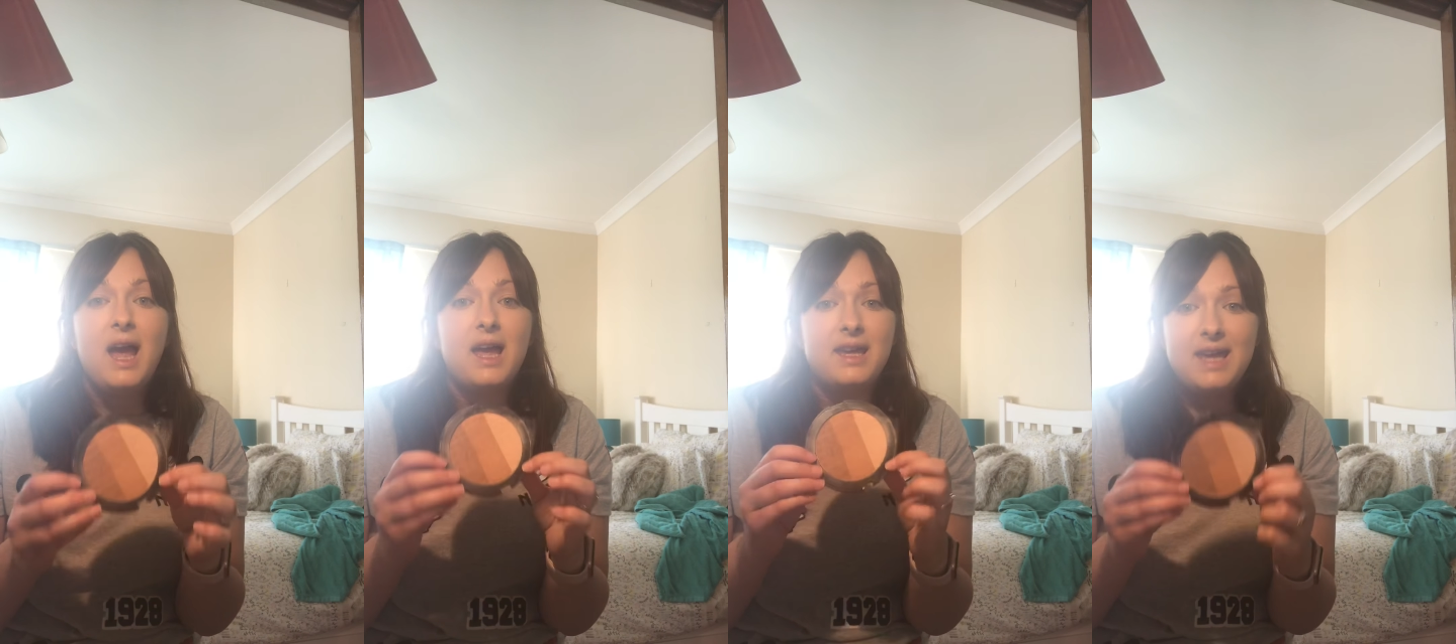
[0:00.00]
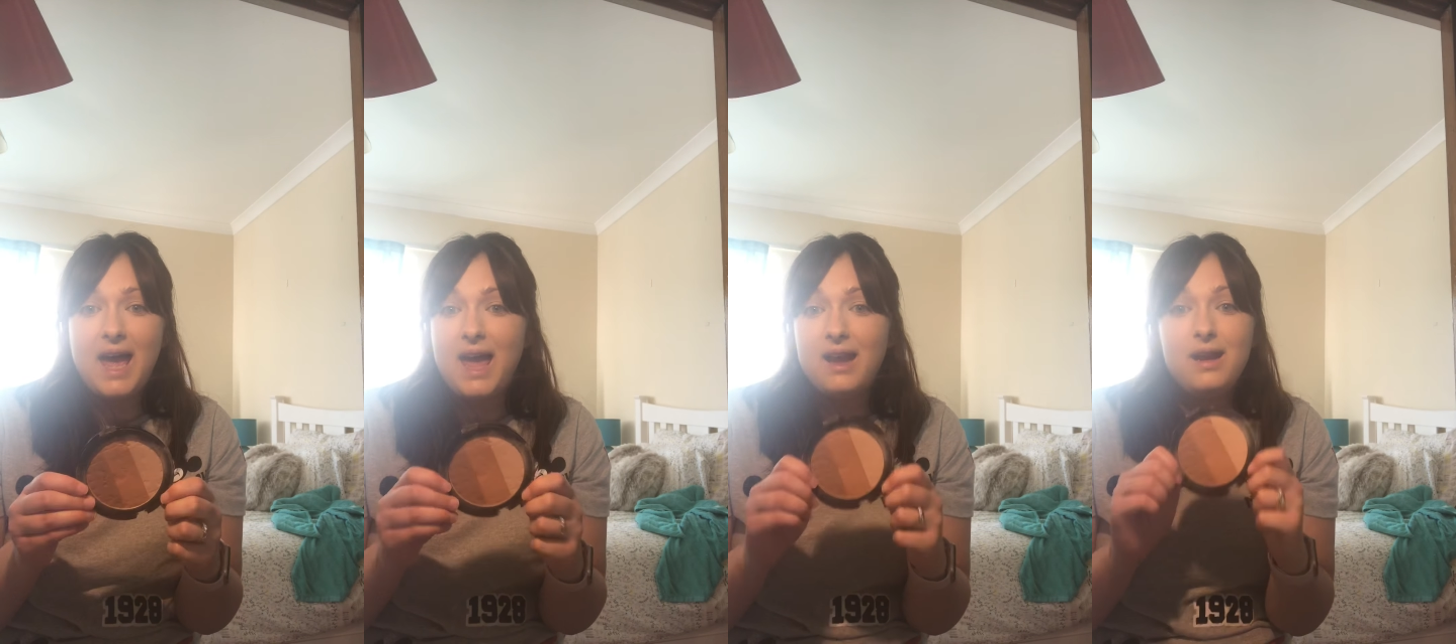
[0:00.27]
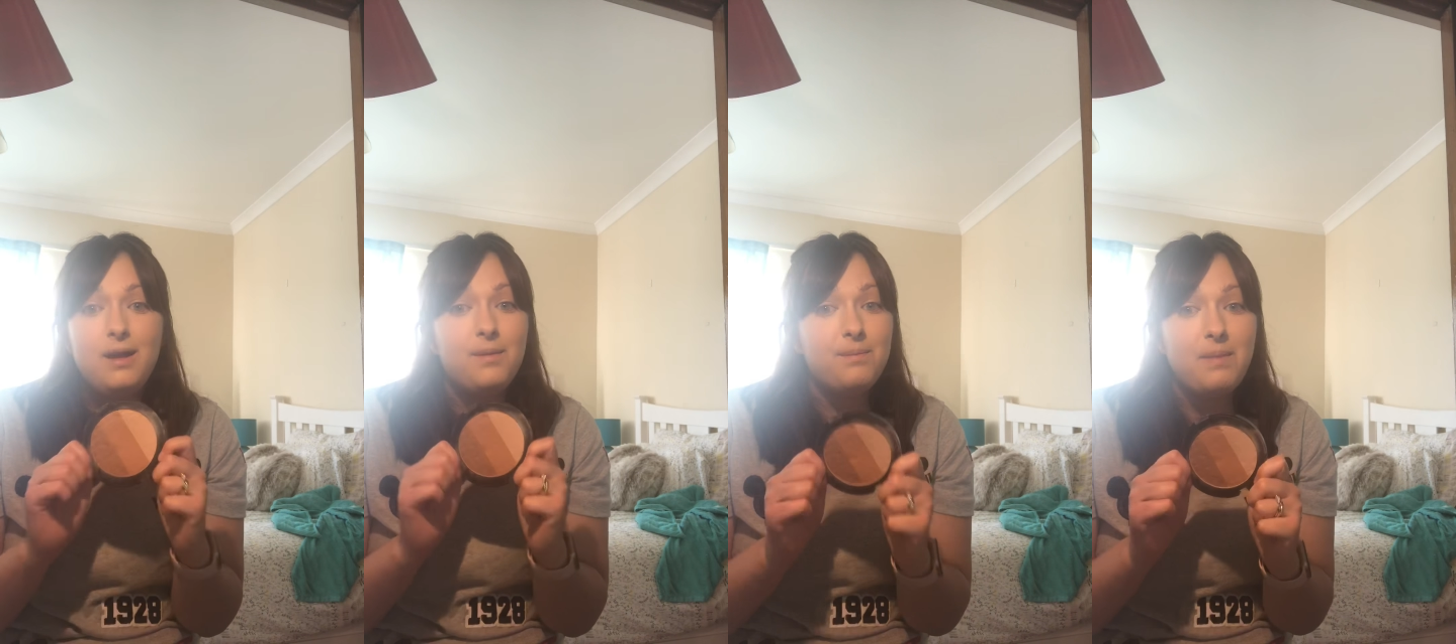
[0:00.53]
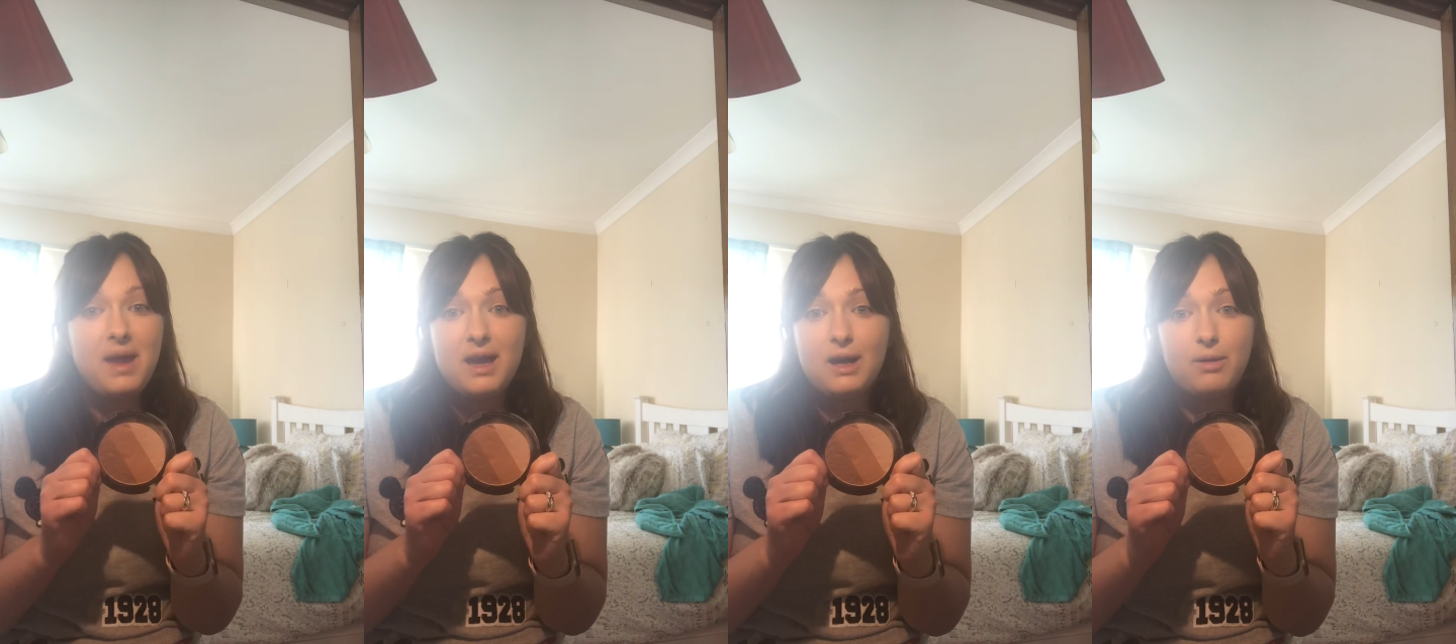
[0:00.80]
again,
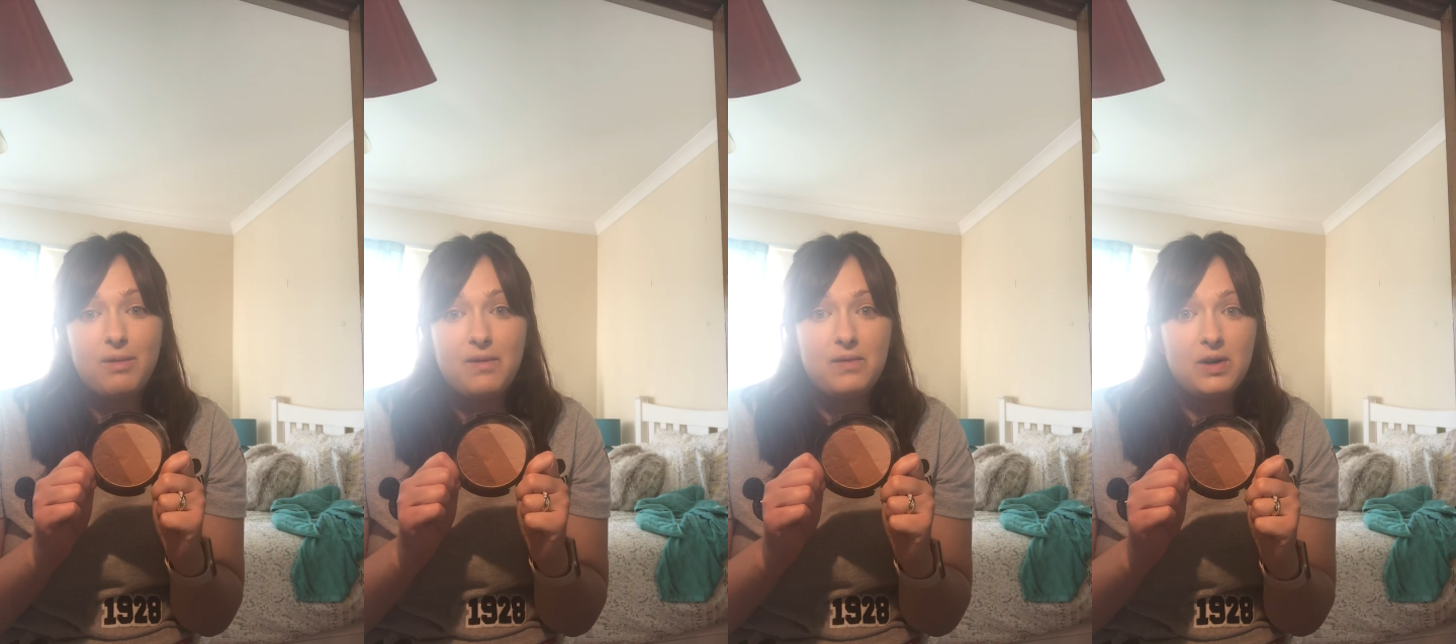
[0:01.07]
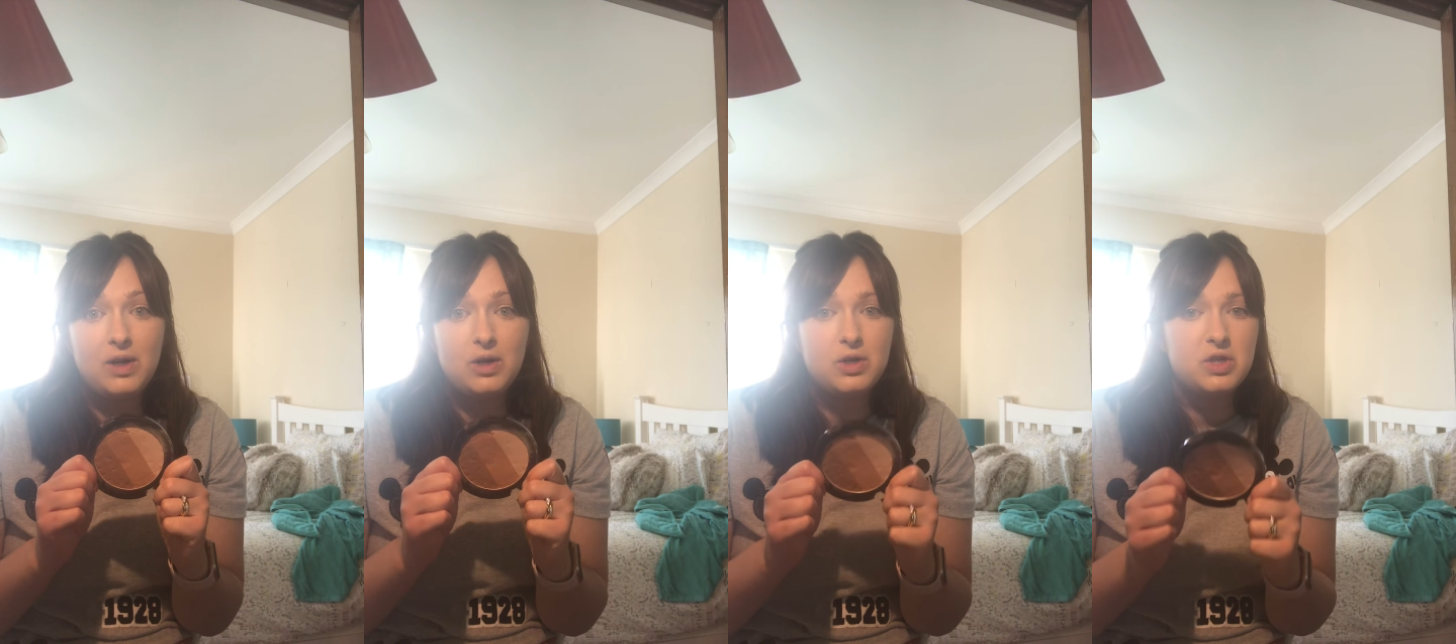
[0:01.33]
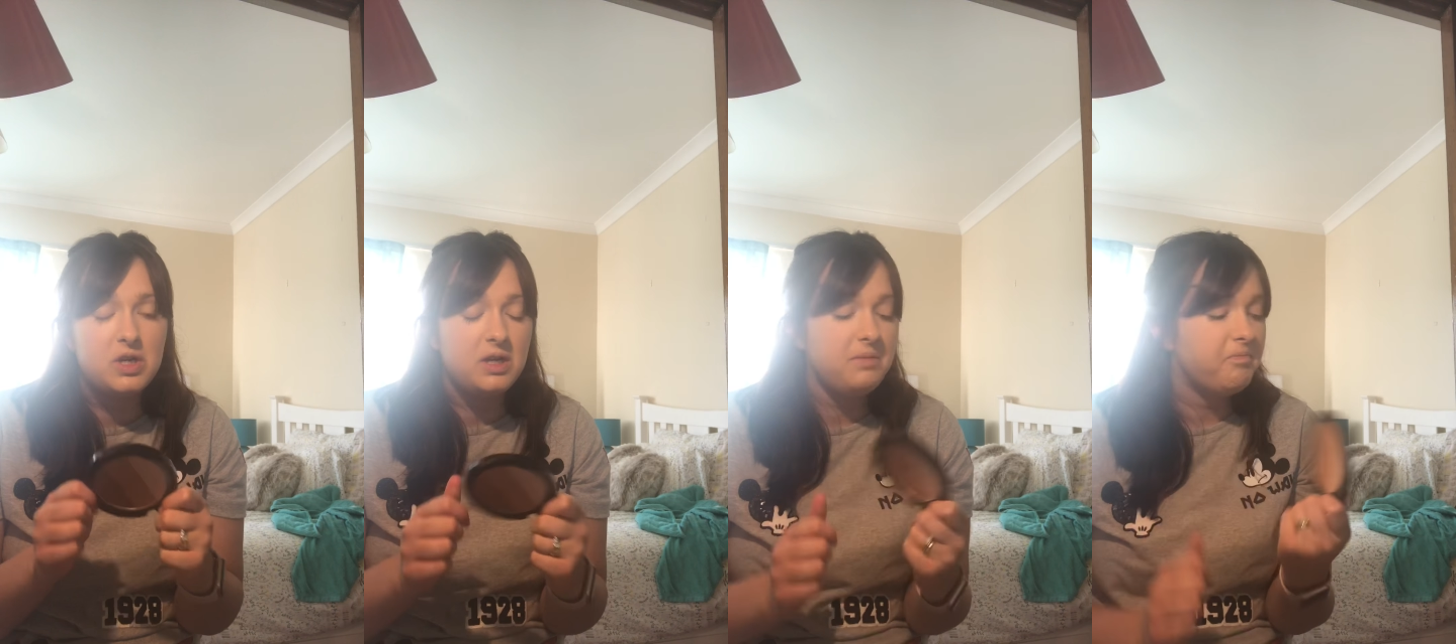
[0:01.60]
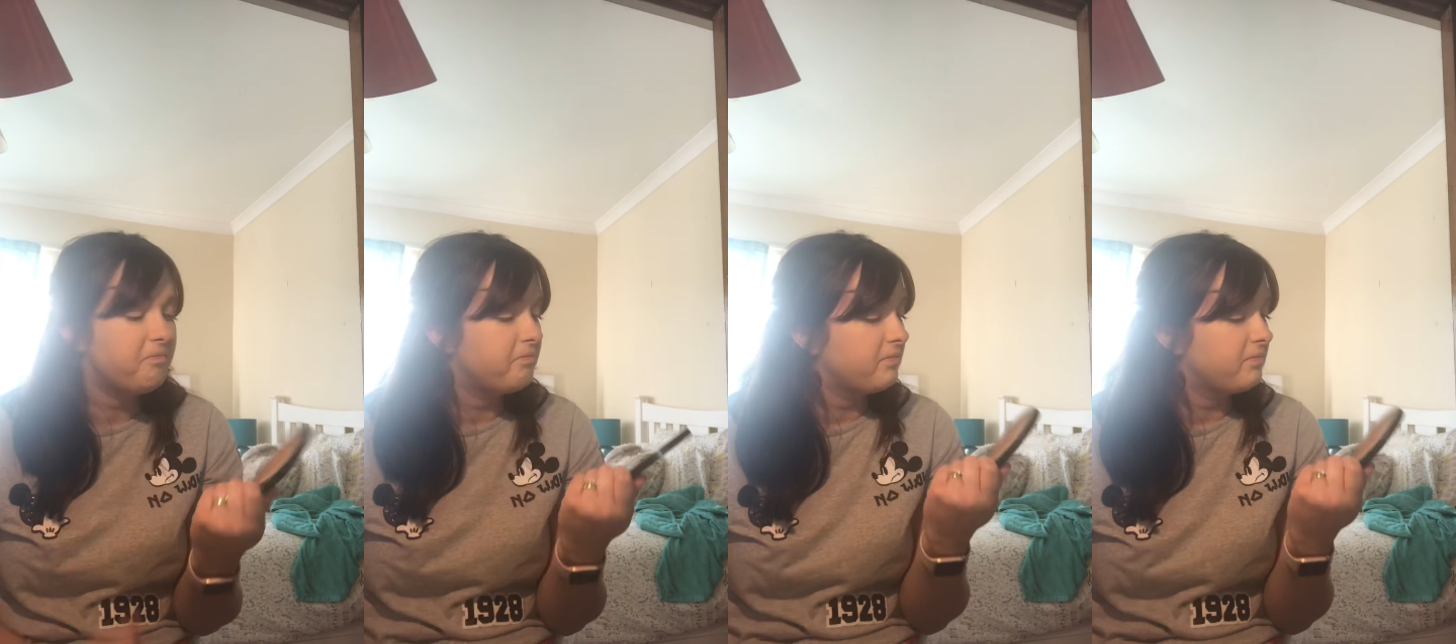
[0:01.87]
Makeup Revolution,